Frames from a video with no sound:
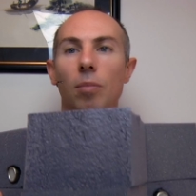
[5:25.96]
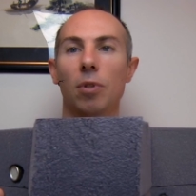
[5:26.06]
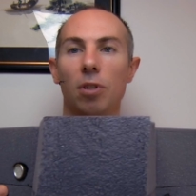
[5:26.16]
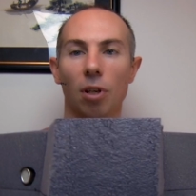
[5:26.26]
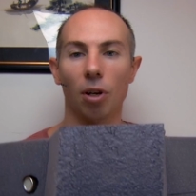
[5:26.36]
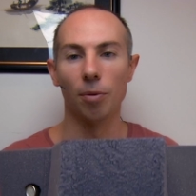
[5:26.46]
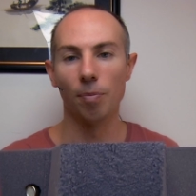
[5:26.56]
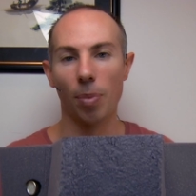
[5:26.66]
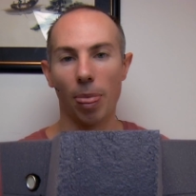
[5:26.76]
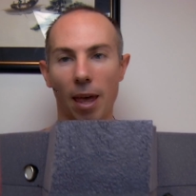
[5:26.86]
So
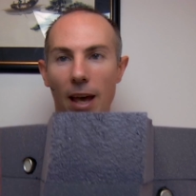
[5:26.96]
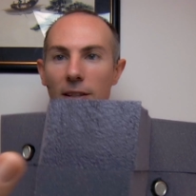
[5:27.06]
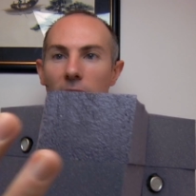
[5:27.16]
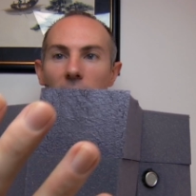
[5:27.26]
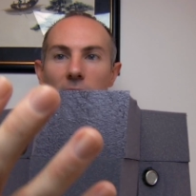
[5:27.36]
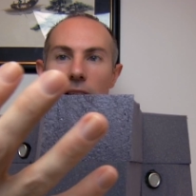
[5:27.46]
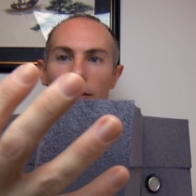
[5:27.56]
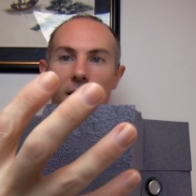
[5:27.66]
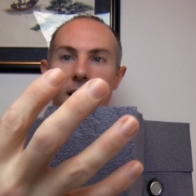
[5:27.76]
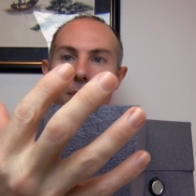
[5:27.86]
as the
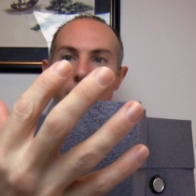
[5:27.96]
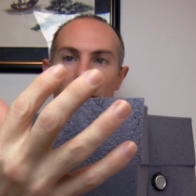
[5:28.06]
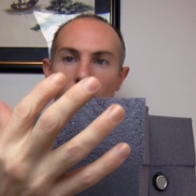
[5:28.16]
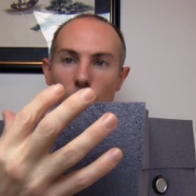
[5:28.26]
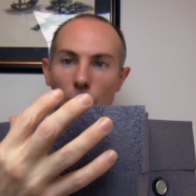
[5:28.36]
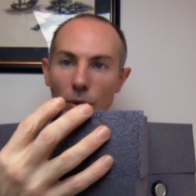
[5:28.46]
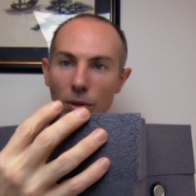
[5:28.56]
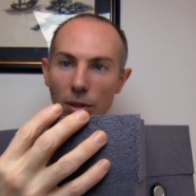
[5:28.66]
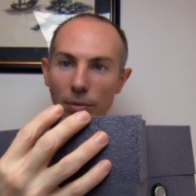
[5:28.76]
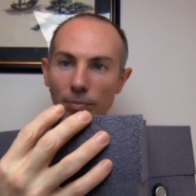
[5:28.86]
sound's coming
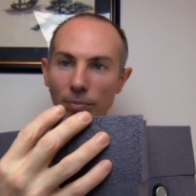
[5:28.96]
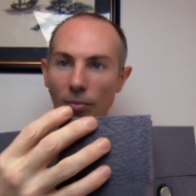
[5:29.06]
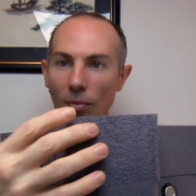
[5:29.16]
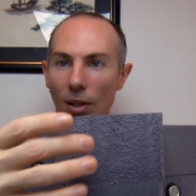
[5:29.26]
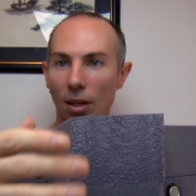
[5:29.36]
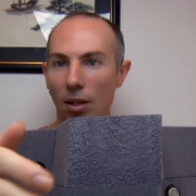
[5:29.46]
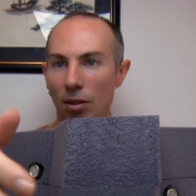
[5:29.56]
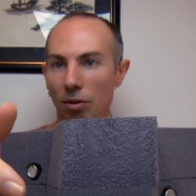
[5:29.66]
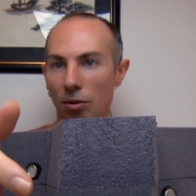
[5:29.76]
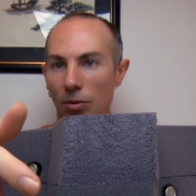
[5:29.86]
towards it,
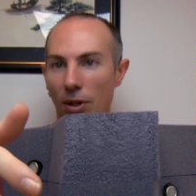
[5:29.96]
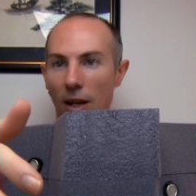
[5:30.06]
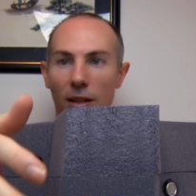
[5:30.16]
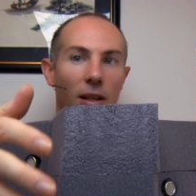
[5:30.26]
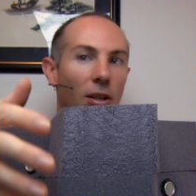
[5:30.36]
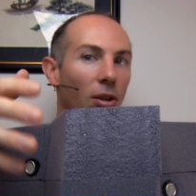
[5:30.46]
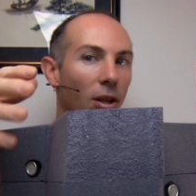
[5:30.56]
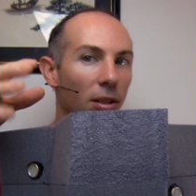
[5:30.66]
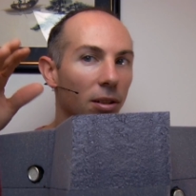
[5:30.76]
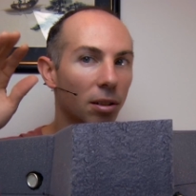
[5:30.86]
you'll get a
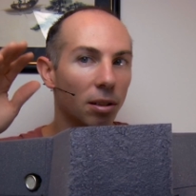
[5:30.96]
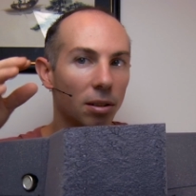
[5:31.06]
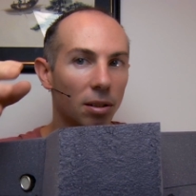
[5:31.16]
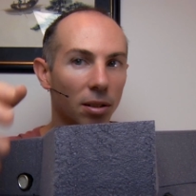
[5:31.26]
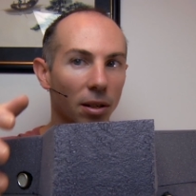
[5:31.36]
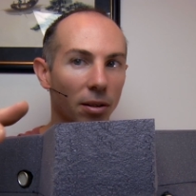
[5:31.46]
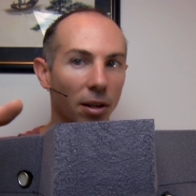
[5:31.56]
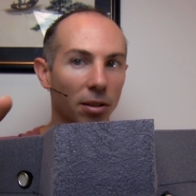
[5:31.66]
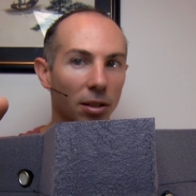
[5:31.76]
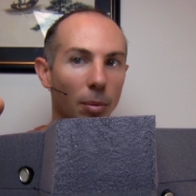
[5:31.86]
nice
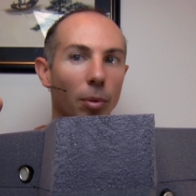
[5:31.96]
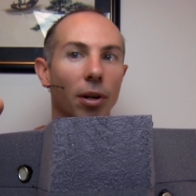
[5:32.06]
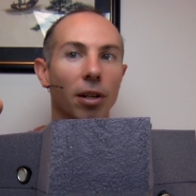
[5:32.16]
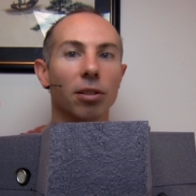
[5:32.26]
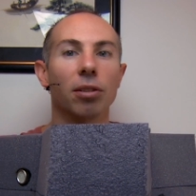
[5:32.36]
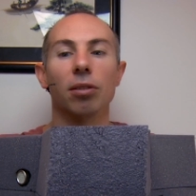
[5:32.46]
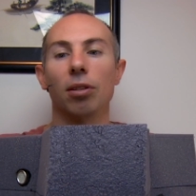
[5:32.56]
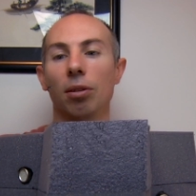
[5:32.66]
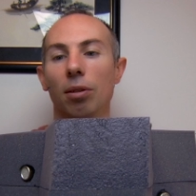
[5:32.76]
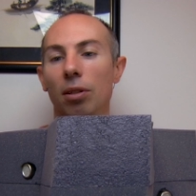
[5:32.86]
stereo separation.
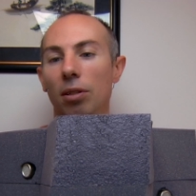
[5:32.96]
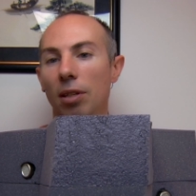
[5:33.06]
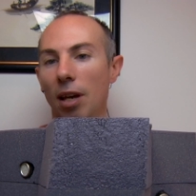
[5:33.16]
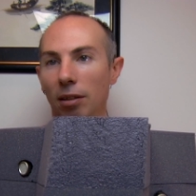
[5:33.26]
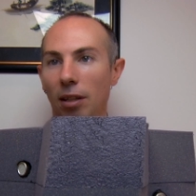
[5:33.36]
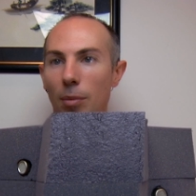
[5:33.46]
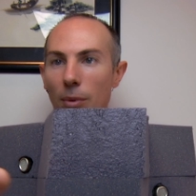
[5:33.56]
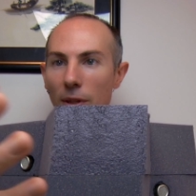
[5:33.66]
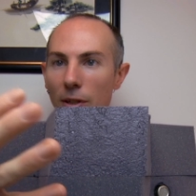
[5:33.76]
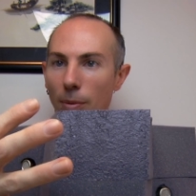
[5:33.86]
So the sound
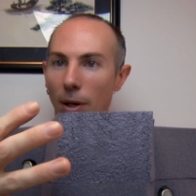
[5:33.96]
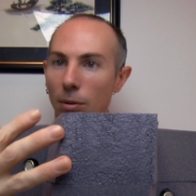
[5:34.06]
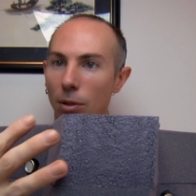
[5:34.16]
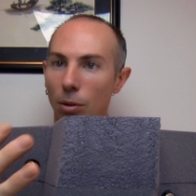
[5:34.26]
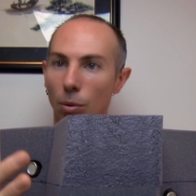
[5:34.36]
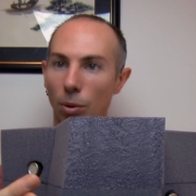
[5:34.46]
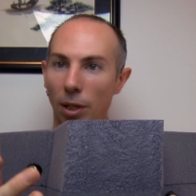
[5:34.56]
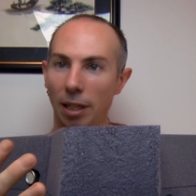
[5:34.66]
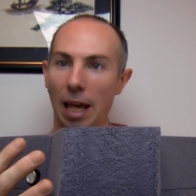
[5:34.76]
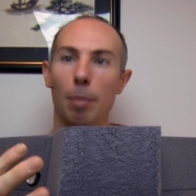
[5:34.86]
coming this way will
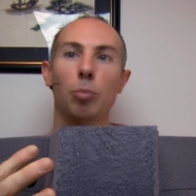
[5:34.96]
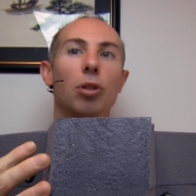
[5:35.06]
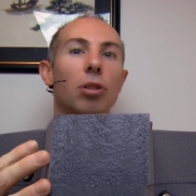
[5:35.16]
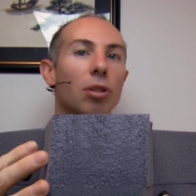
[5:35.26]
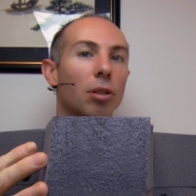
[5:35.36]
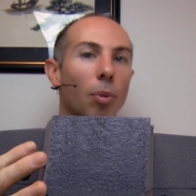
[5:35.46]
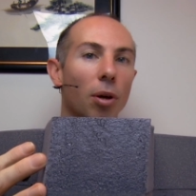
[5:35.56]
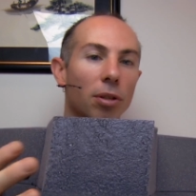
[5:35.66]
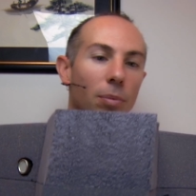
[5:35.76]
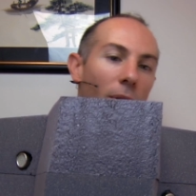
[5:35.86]
get captured just by
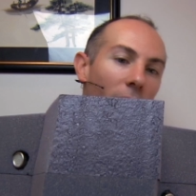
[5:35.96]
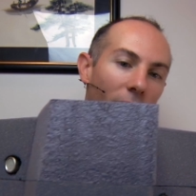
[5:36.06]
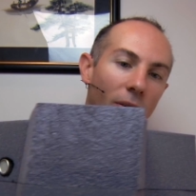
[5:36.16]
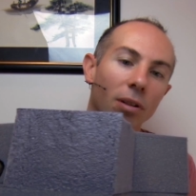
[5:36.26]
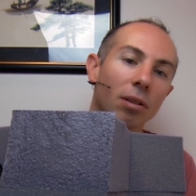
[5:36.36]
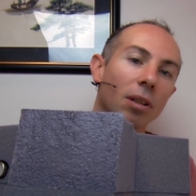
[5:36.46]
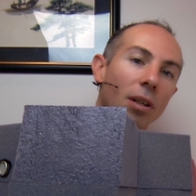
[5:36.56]
this microphone,